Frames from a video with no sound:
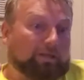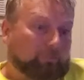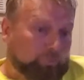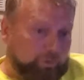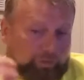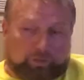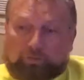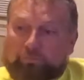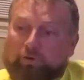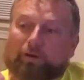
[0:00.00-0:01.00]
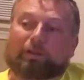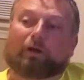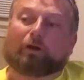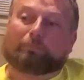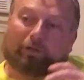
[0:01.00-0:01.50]
really good front
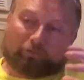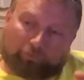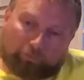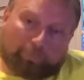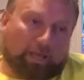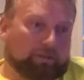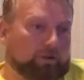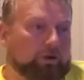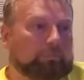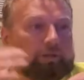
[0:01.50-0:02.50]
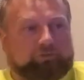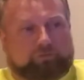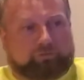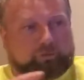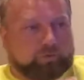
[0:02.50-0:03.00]
yard pictures, backyard
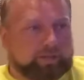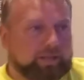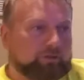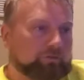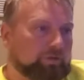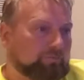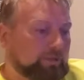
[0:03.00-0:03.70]
pictures, all that kind of stuff,